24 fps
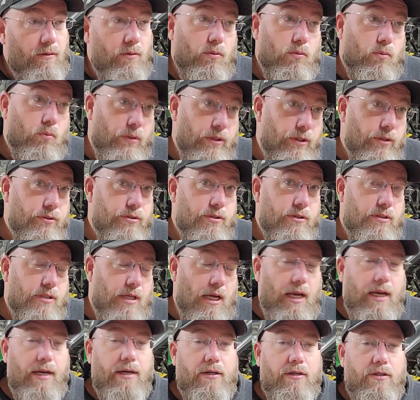Wheels and
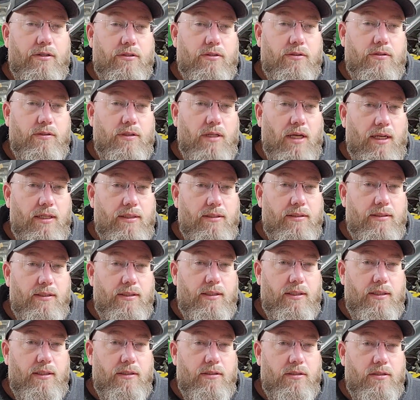tires. Got
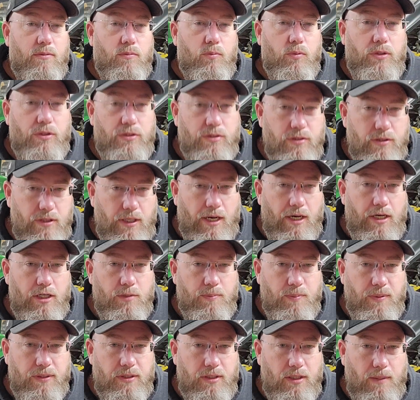some wheels and tires
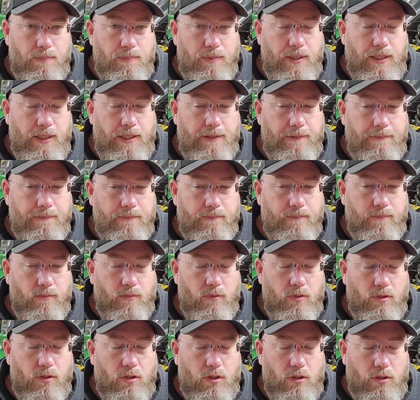picked up yet,
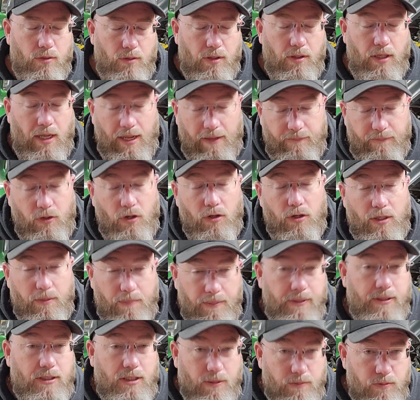or I've already
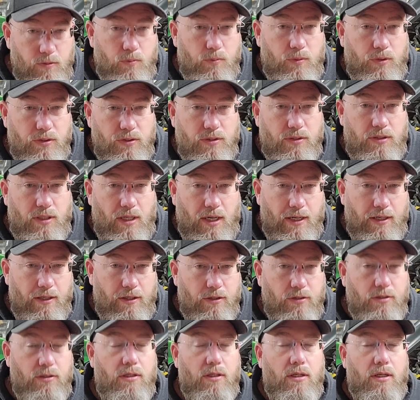picked up some wheels and
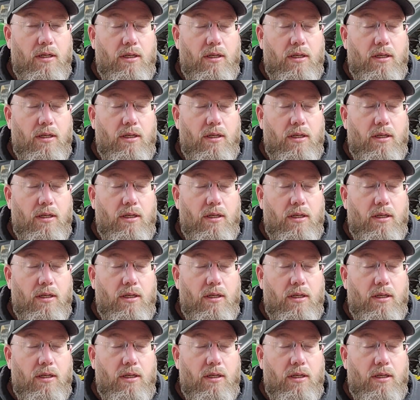tires.